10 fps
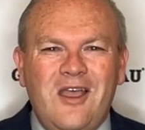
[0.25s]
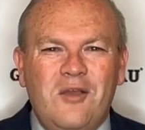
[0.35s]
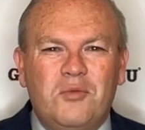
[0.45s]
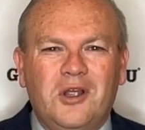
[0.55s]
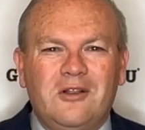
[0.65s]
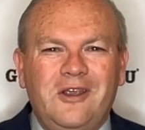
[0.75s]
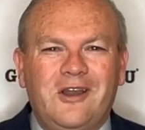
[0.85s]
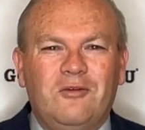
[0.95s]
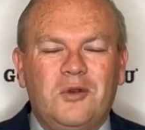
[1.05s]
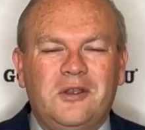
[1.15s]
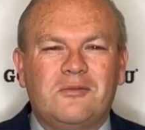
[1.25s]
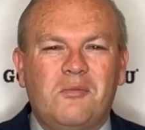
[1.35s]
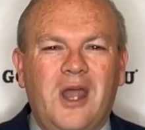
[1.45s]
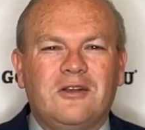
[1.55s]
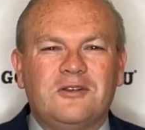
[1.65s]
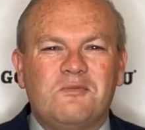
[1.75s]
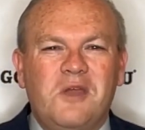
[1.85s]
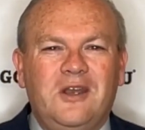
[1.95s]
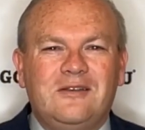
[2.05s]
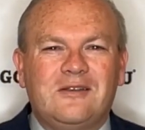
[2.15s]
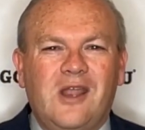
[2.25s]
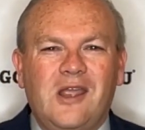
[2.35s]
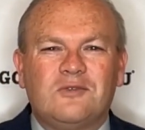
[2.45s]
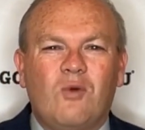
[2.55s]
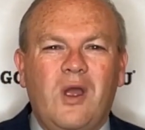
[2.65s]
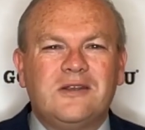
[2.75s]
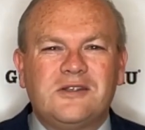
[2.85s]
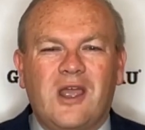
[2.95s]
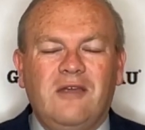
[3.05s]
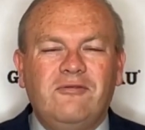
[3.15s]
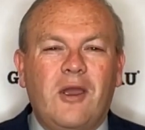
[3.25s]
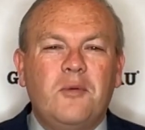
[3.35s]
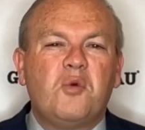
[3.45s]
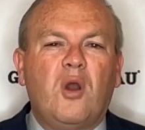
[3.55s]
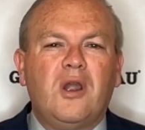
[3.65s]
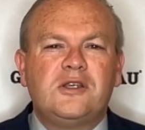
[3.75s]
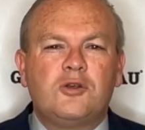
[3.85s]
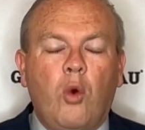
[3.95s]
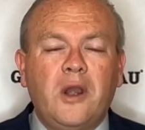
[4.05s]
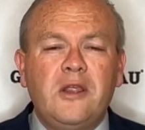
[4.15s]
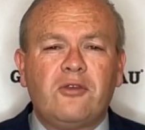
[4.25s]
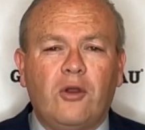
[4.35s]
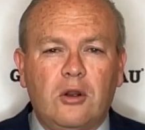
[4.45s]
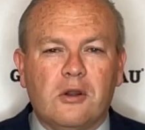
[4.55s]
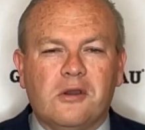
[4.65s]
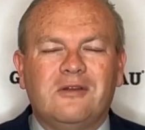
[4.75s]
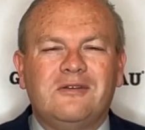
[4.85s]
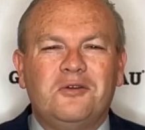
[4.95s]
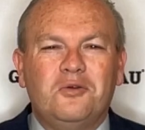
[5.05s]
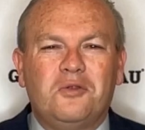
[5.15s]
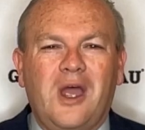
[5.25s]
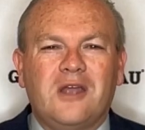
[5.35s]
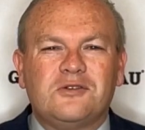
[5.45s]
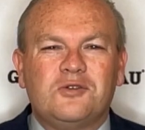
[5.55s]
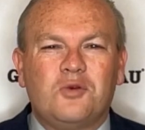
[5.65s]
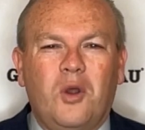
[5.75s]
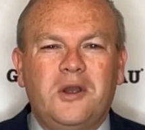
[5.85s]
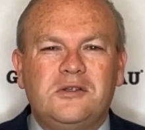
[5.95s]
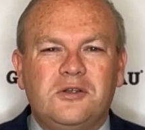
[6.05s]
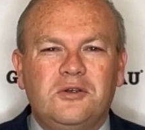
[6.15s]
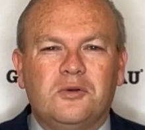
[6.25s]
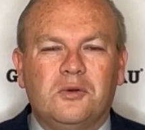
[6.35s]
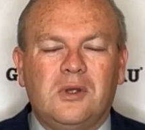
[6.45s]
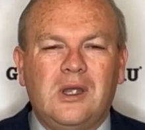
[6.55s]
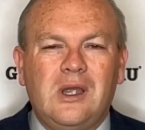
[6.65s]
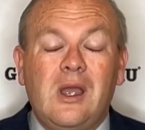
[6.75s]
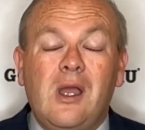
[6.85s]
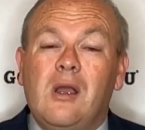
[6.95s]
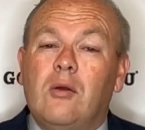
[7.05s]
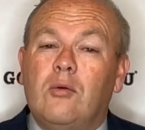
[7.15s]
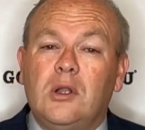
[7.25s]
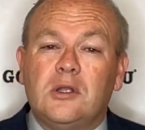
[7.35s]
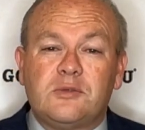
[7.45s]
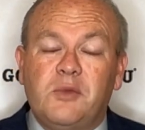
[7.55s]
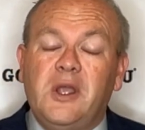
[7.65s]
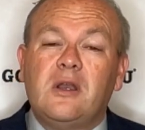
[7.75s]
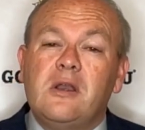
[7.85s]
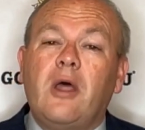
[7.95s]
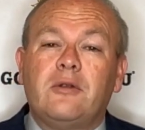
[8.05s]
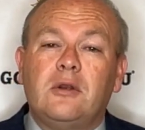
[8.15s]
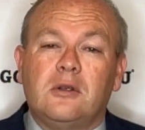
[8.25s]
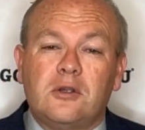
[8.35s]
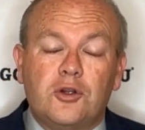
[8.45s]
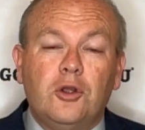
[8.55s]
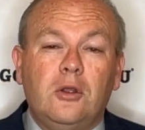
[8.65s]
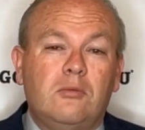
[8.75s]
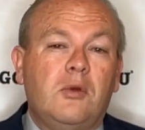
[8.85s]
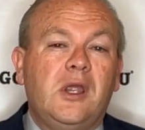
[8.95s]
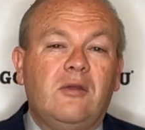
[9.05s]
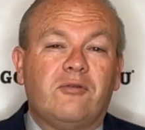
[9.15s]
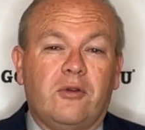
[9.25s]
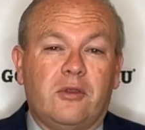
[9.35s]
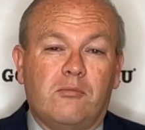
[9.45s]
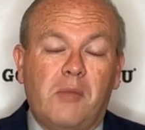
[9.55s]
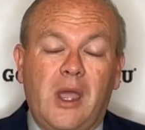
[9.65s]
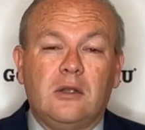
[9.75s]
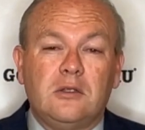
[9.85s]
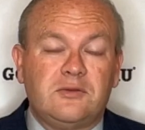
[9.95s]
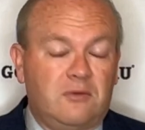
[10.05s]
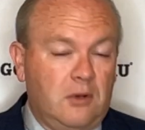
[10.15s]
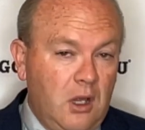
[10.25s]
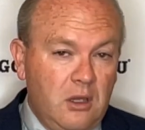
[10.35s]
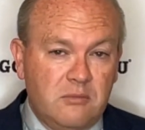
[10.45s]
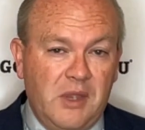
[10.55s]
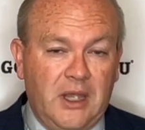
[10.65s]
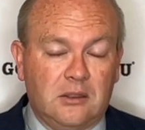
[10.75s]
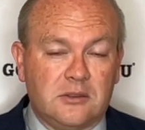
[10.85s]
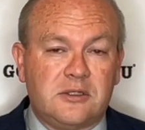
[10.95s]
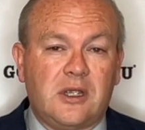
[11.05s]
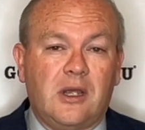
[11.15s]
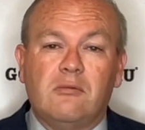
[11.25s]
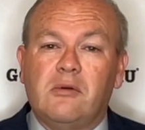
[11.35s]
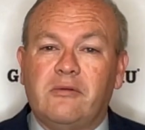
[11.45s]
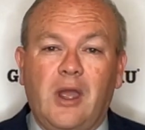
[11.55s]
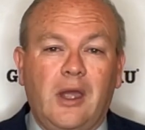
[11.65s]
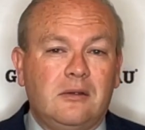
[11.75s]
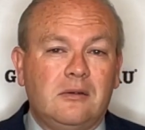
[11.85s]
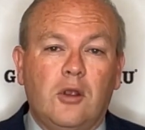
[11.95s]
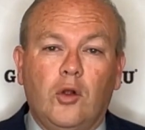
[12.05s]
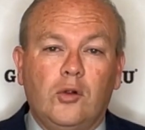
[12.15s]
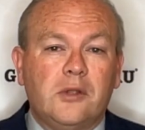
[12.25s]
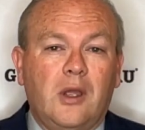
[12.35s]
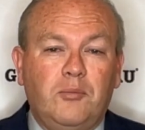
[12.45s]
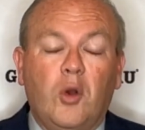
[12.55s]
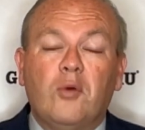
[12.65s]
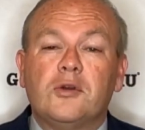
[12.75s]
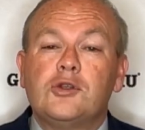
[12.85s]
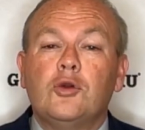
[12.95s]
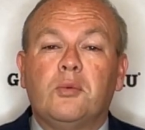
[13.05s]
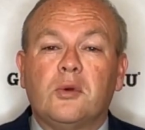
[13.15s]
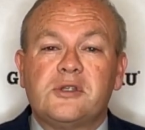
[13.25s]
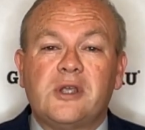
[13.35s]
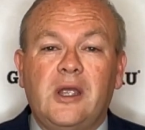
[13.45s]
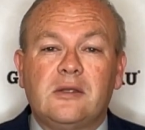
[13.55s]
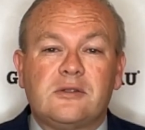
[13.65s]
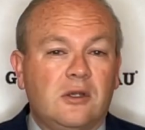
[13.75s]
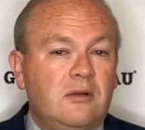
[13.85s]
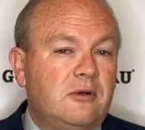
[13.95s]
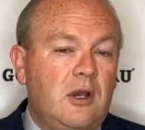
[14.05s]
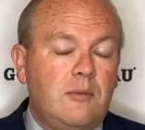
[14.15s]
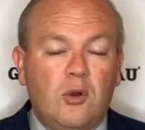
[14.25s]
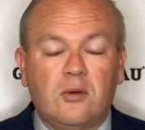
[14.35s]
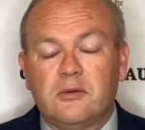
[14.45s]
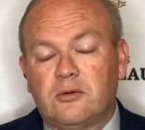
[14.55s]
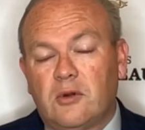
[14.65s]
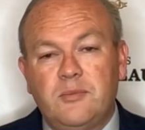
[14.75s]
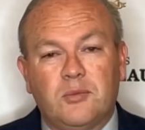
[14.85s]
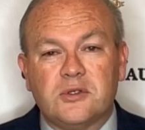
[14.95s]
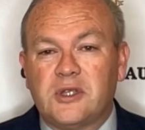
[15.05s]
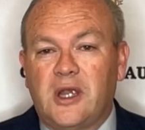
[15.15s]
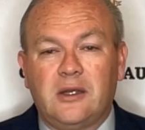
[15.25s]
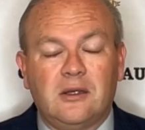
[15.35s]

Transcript: Bill here with the Metals Minute. Today's Wednesday, February 23rd, 2022. Well, it's been another good week for the metals, for all the metals. We've got gold up over 2%, silver up over 3%.